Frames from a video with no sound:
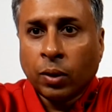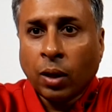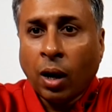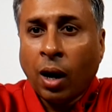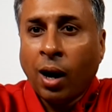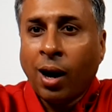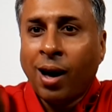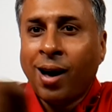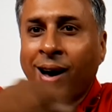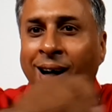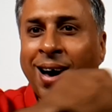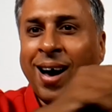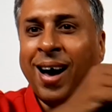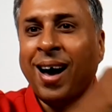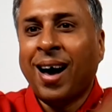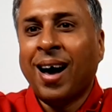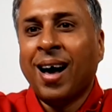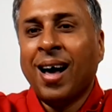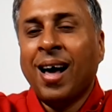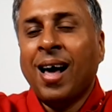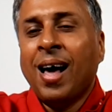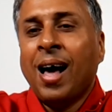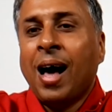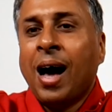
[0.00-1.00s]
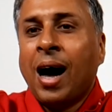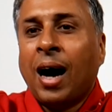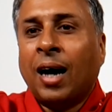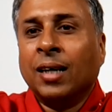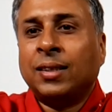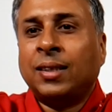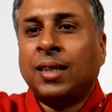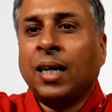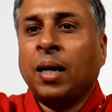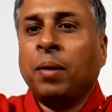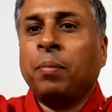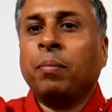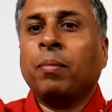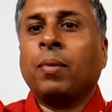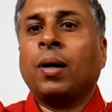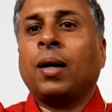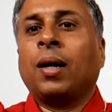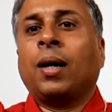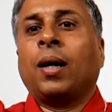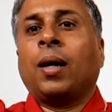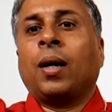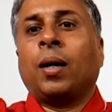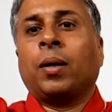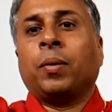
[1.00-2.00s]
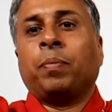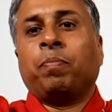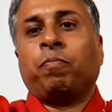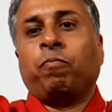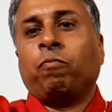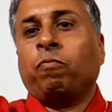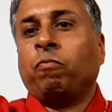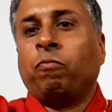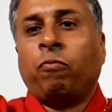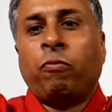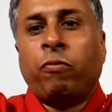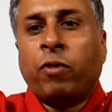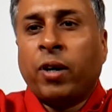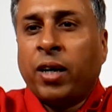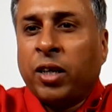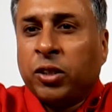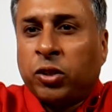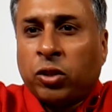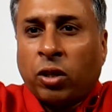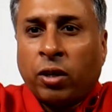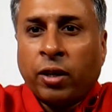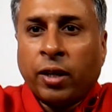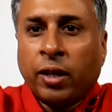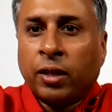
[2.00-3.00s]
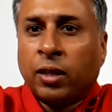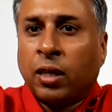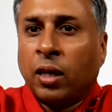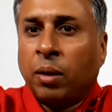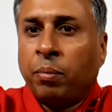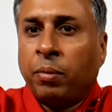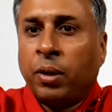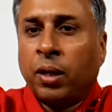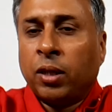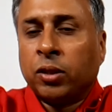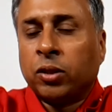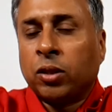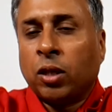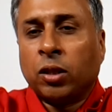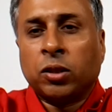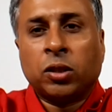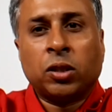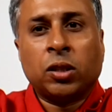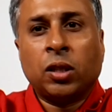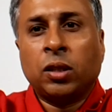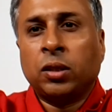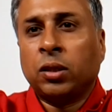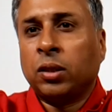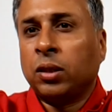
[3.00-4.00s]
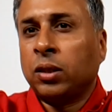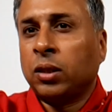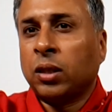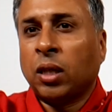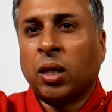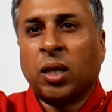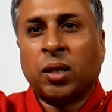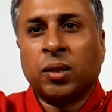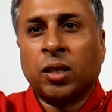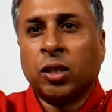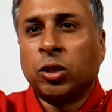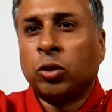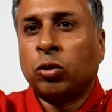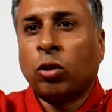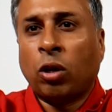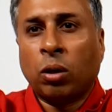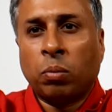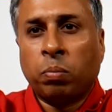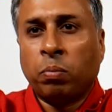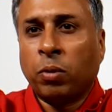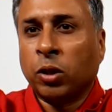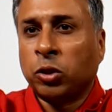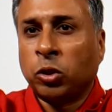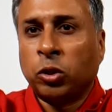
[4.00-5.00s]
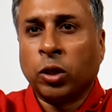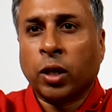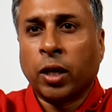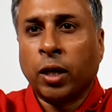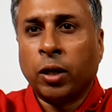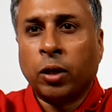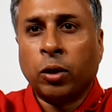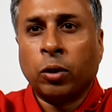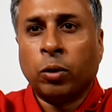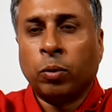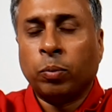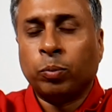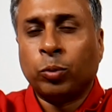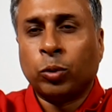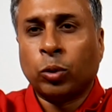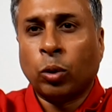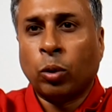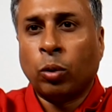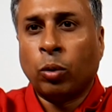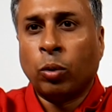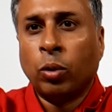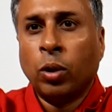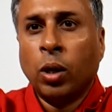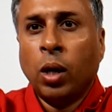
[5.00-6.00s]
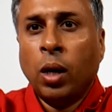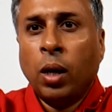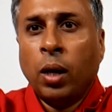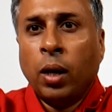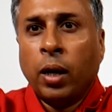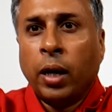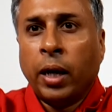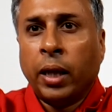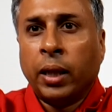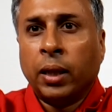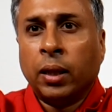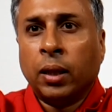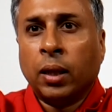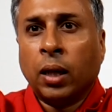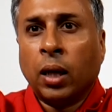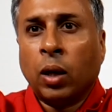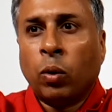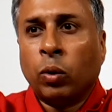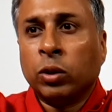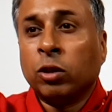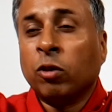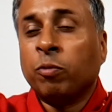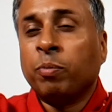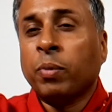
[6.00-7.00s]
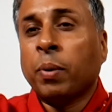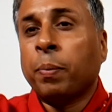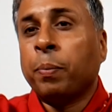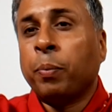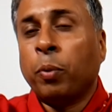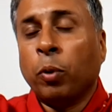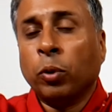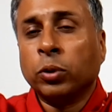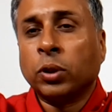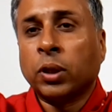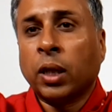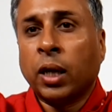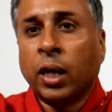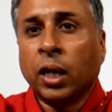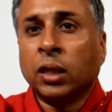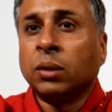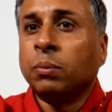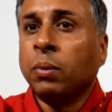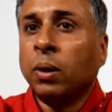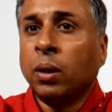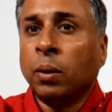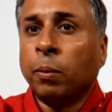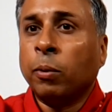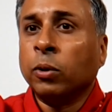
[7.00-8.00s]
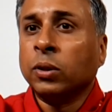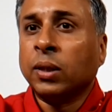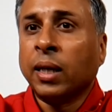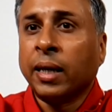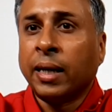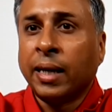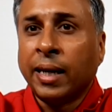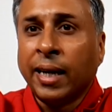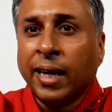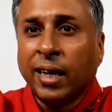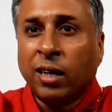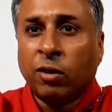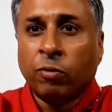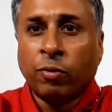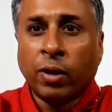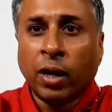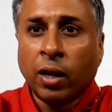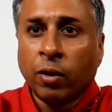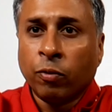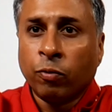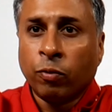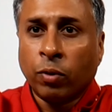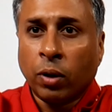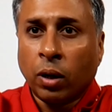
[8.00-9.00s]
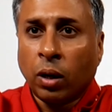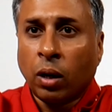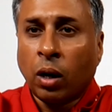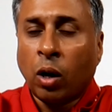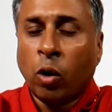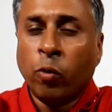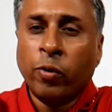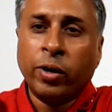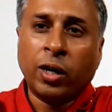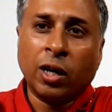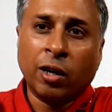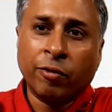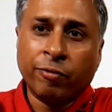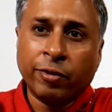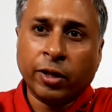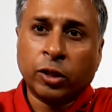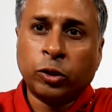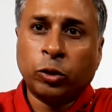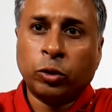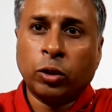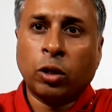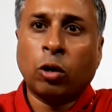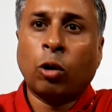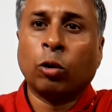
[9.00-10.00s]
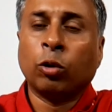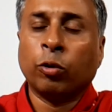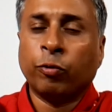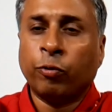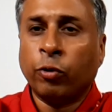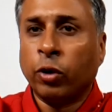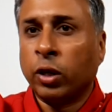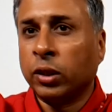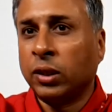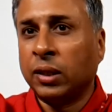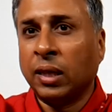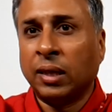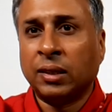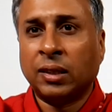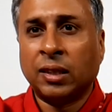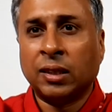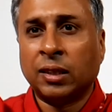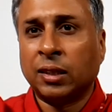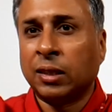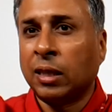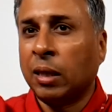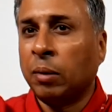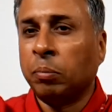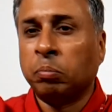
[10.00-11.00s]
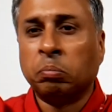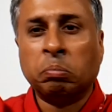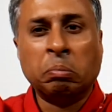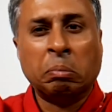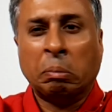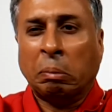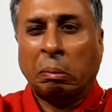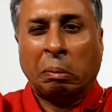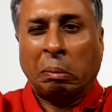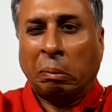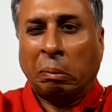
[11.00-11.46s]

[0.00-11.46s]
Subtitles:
Uh, Asim, very sorry, thermal distortions, there's not much you can do. So, in one of my posts, I had explained about the heat wave, how it affects your autofocusing system.